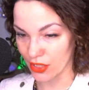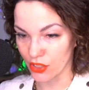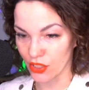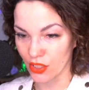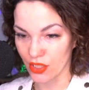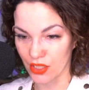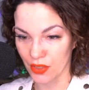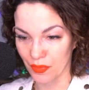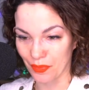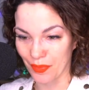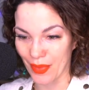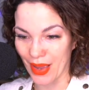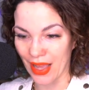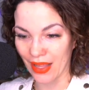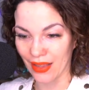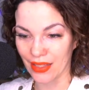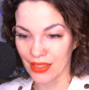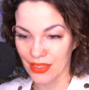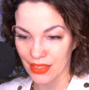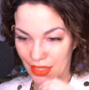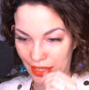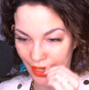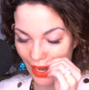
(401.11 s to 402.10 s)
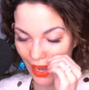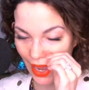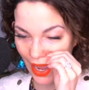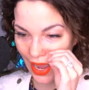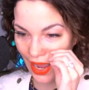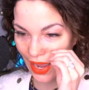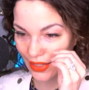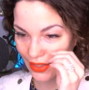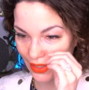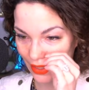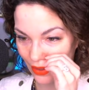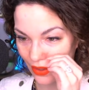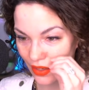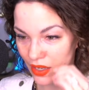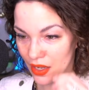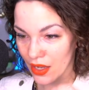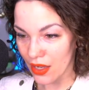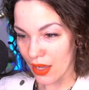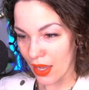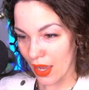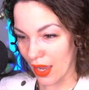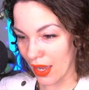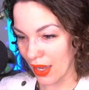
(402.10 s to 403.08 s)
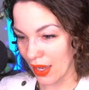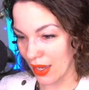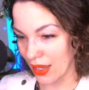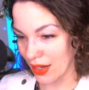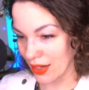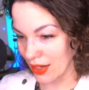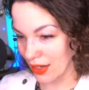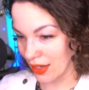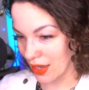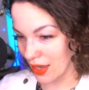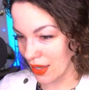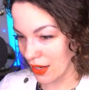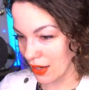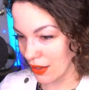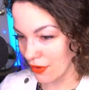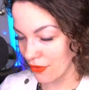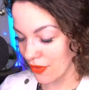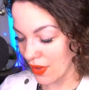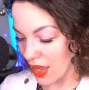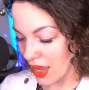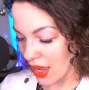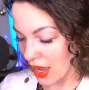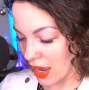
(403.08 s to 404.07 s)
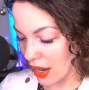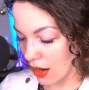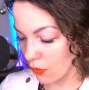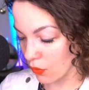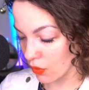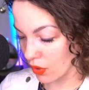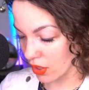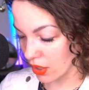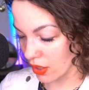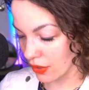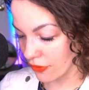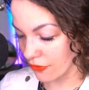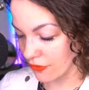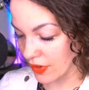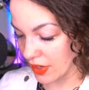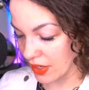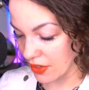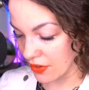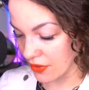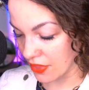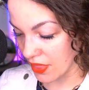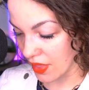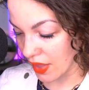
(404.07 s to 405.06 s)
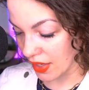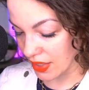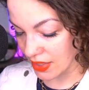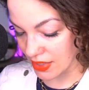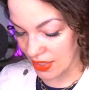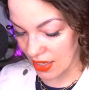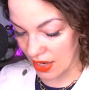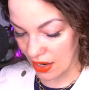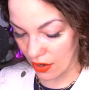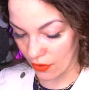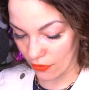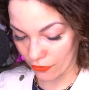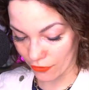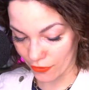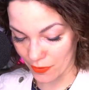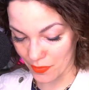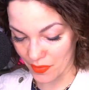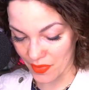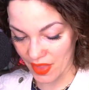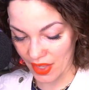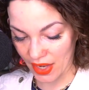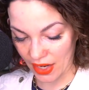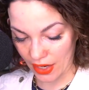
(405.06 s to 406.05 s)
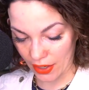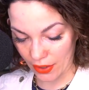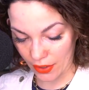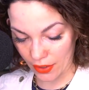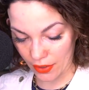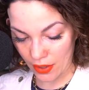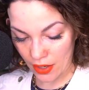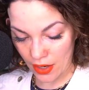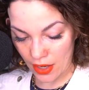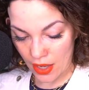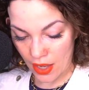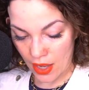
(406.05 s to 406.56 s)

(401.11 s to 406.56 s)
just balancing act and kind of how we're going to figure things out from there.